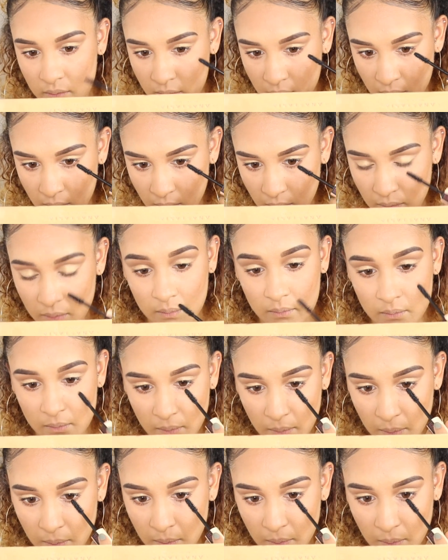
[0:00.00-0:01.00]
And after I
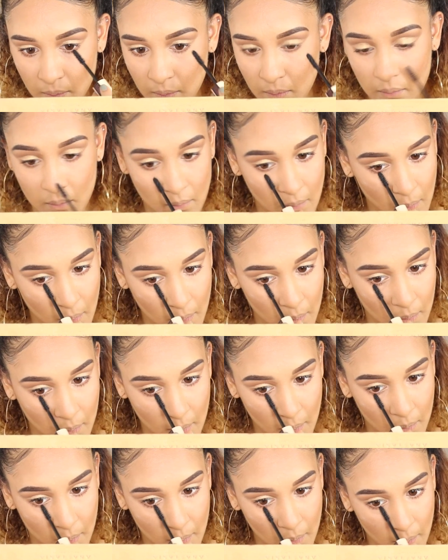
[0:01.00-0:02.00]
do that, I
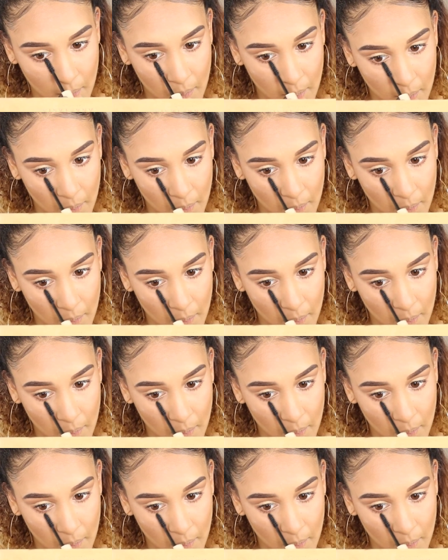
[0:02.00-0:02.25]
apply